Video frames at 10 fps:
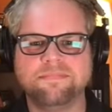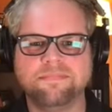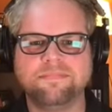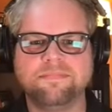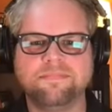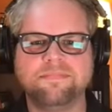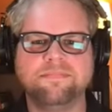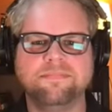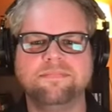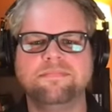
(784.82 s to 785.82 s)

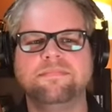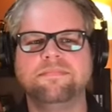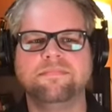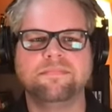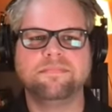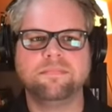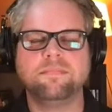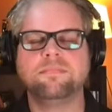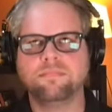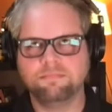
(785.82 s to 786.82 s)

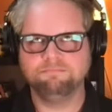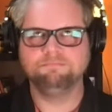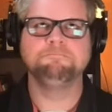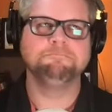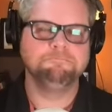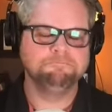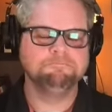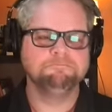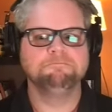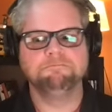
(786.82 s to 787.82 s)

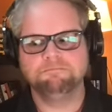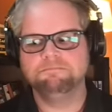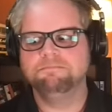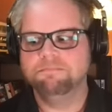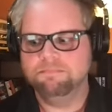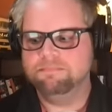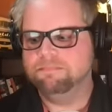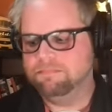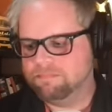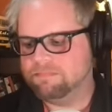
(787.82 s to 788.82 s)

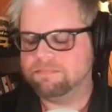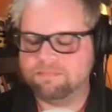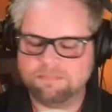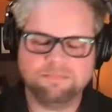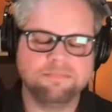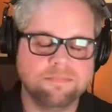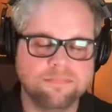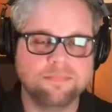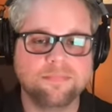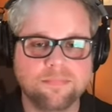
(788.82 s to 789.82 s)

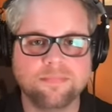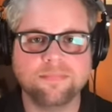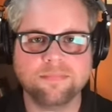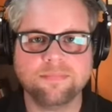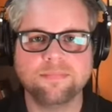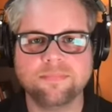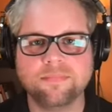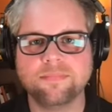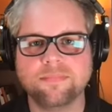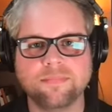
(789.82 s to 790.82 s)

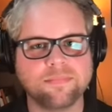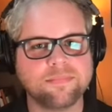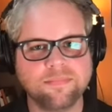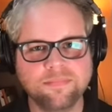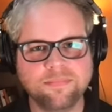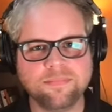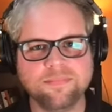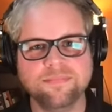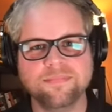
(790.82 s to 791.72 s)
This person isn't speaking.